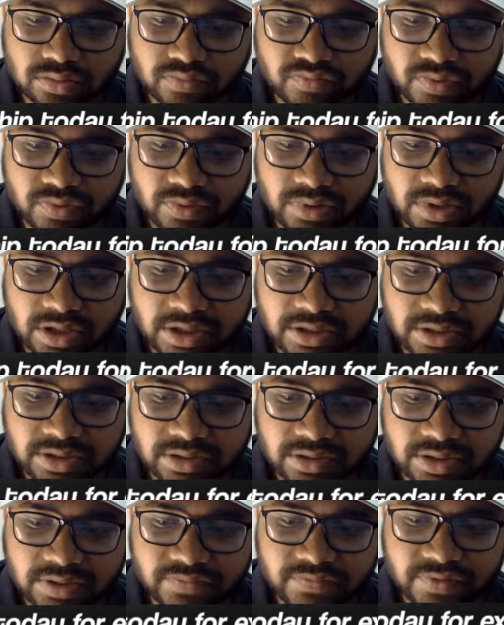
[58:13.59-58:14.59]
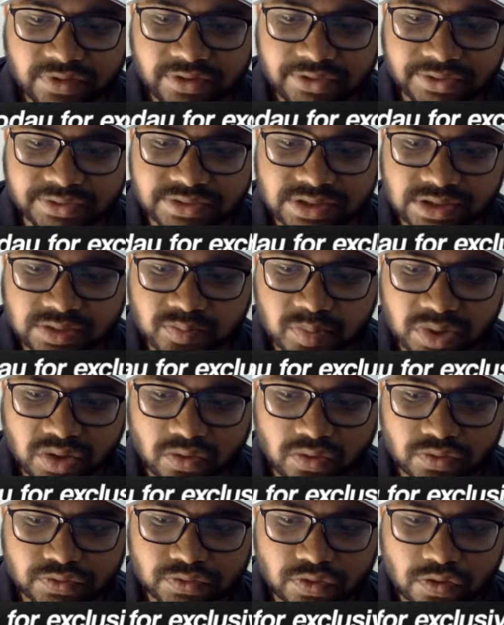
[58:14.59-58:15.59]
we will get a different result
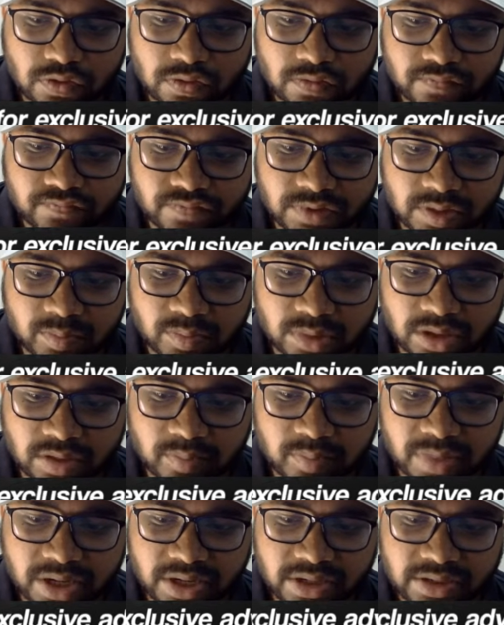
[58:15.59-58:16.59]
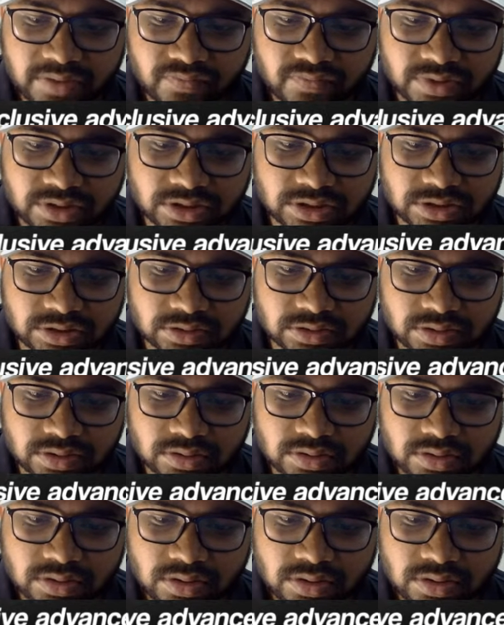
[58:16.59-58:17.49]
because all of them are parent with each other.